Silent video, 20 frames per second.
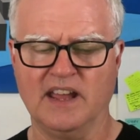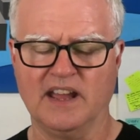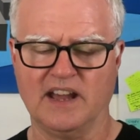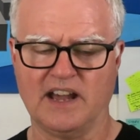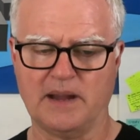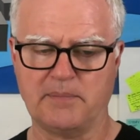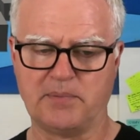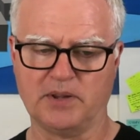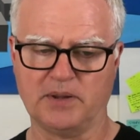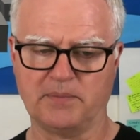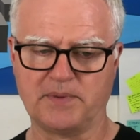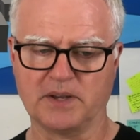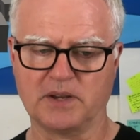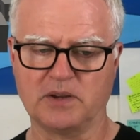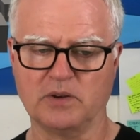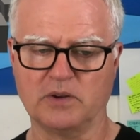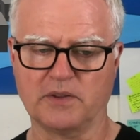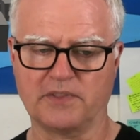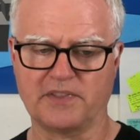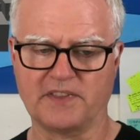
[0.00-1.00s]
I pull up the
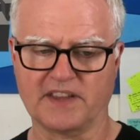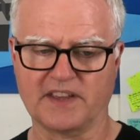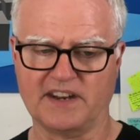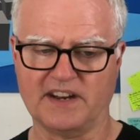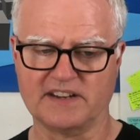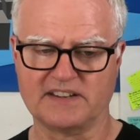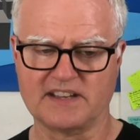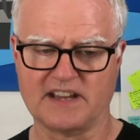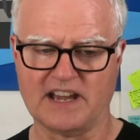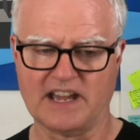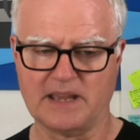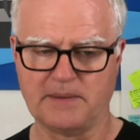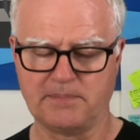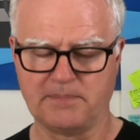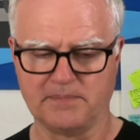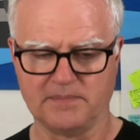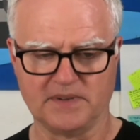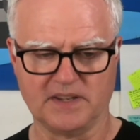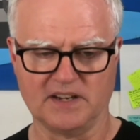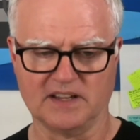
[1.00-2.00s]
Google thing and I type,
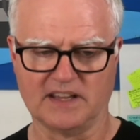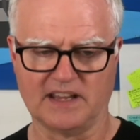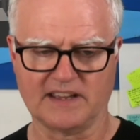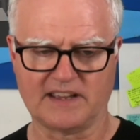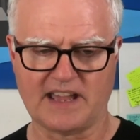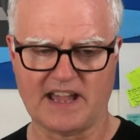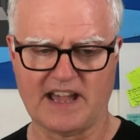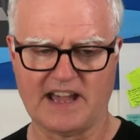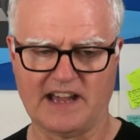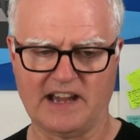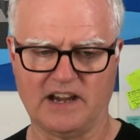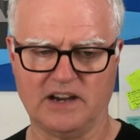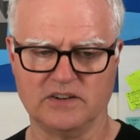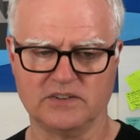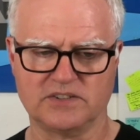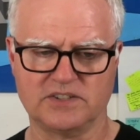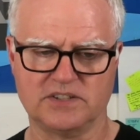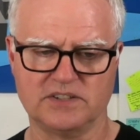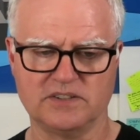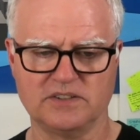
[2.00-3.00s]
like how
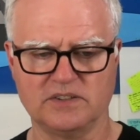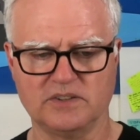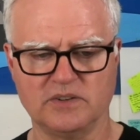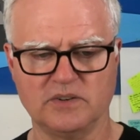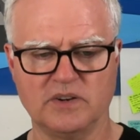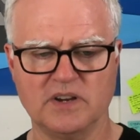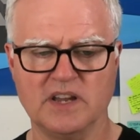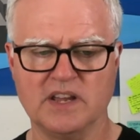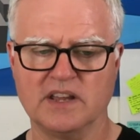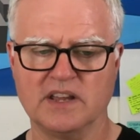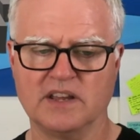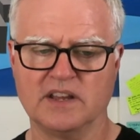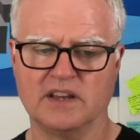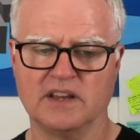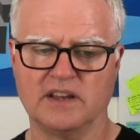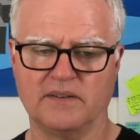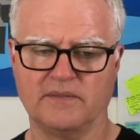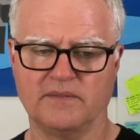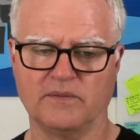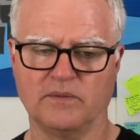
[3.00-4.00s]
to
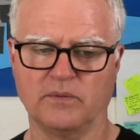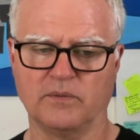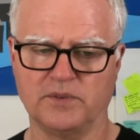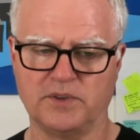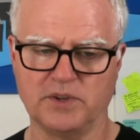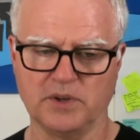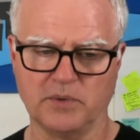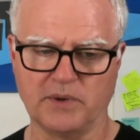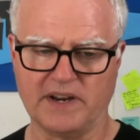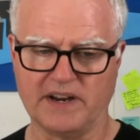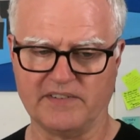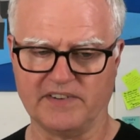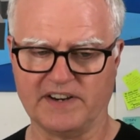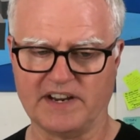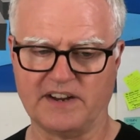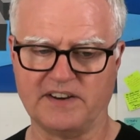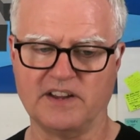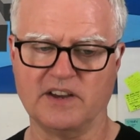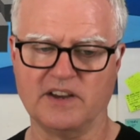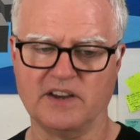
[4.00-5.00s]
do whatever. And
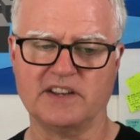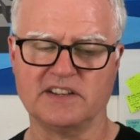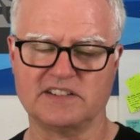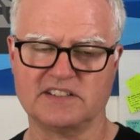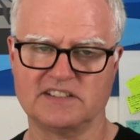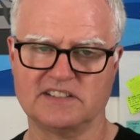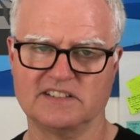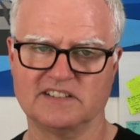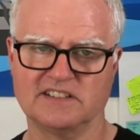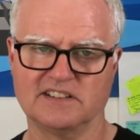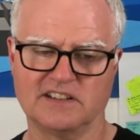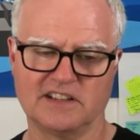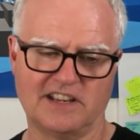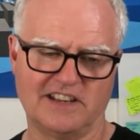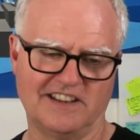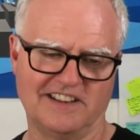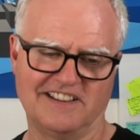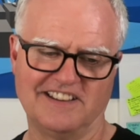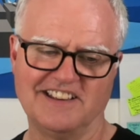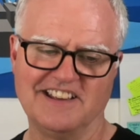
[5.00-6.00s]
I notice
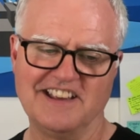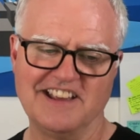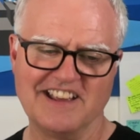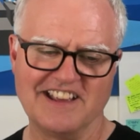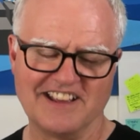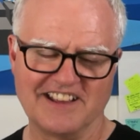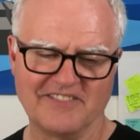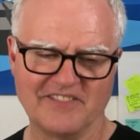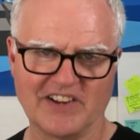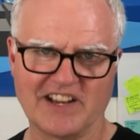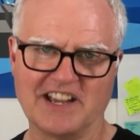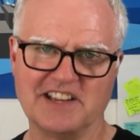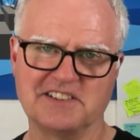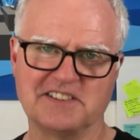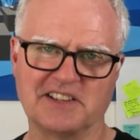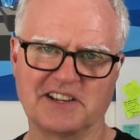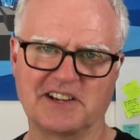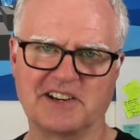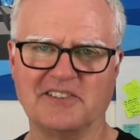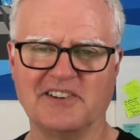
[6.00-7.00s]
because
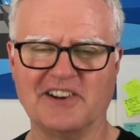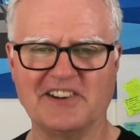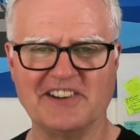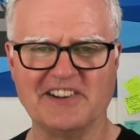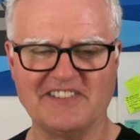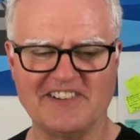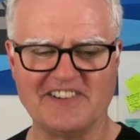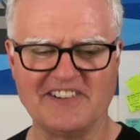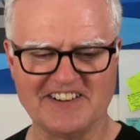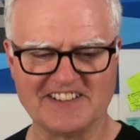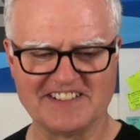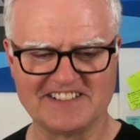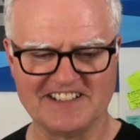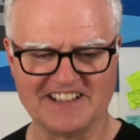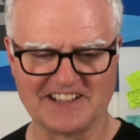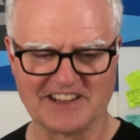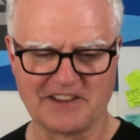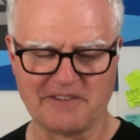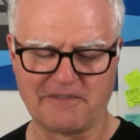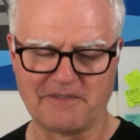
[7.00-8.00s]
of the coronavirus
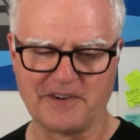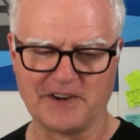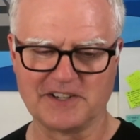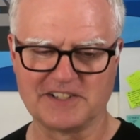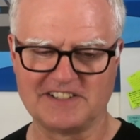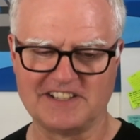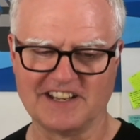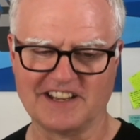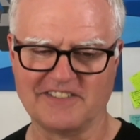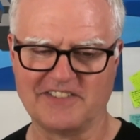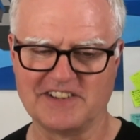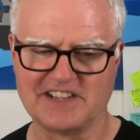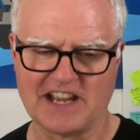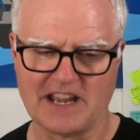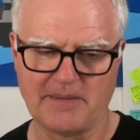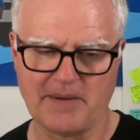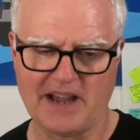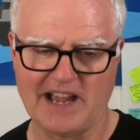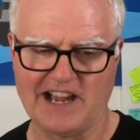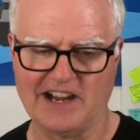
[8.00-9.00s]
thing, the first thing, if you
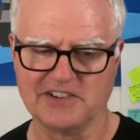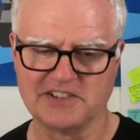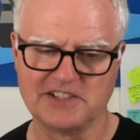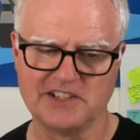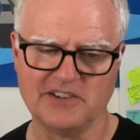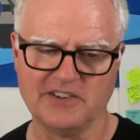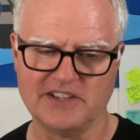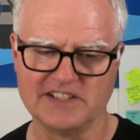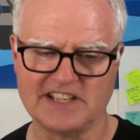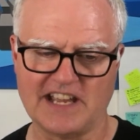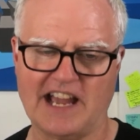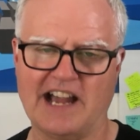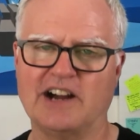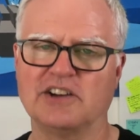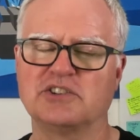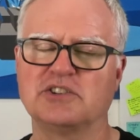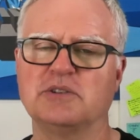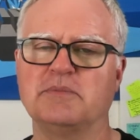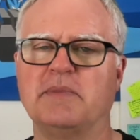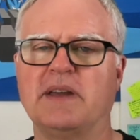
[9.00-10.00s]
type how to, is how
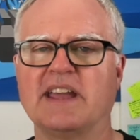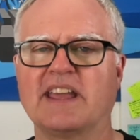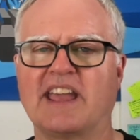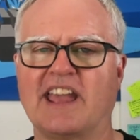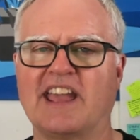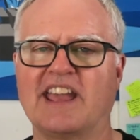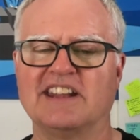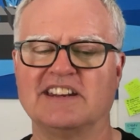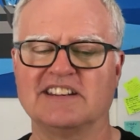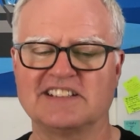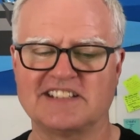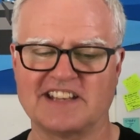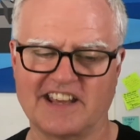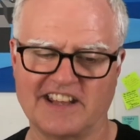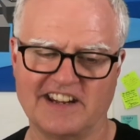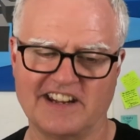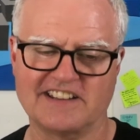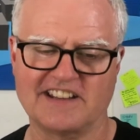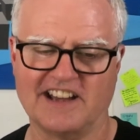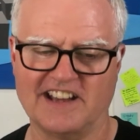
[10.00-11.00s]
to make hand
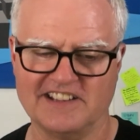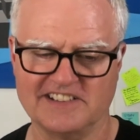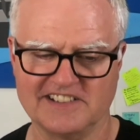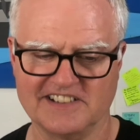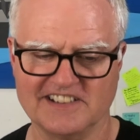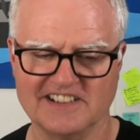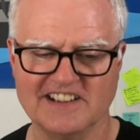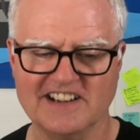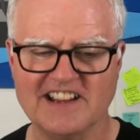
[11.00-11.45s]
sanitizer.